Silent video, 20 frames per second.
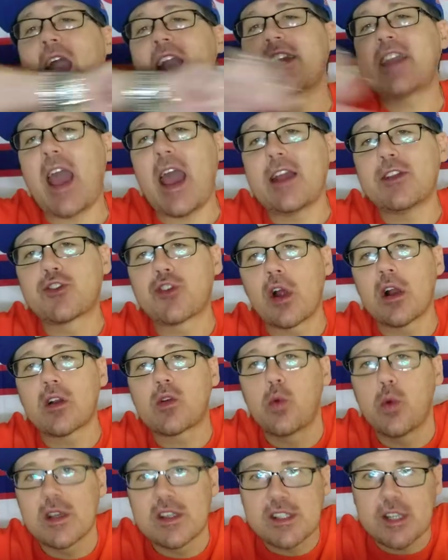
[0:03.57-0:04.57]
a.k.a. Drunk
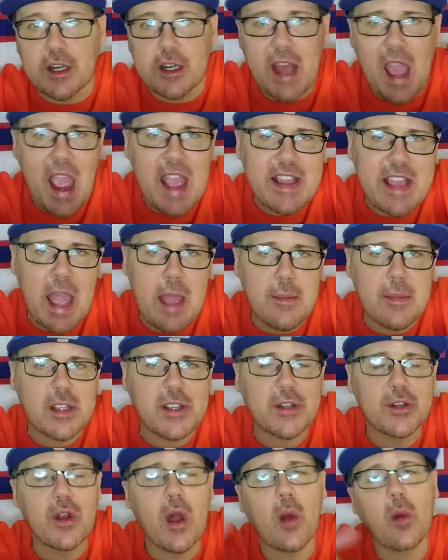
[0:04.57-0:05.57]
Wizard, a.k.a.
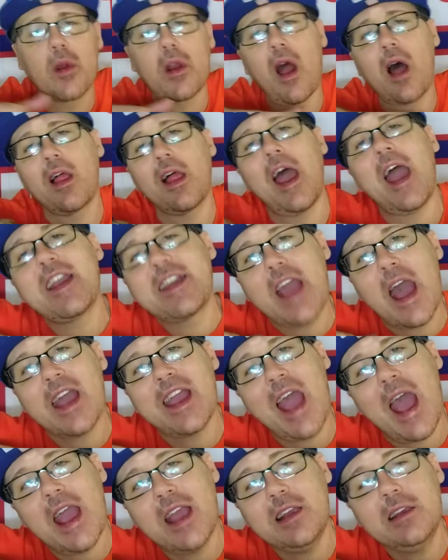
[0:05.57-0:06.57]
Mr. Know-It-All,
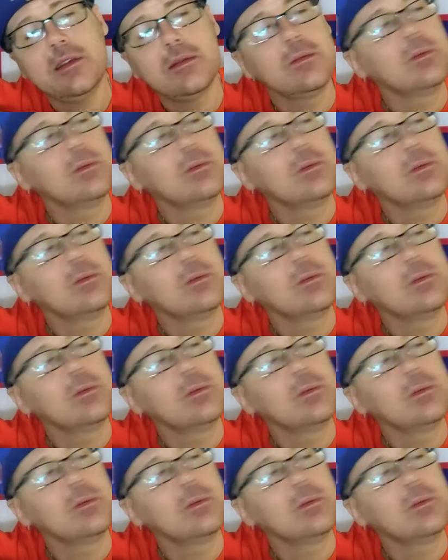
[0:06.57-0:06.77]
a.k.a.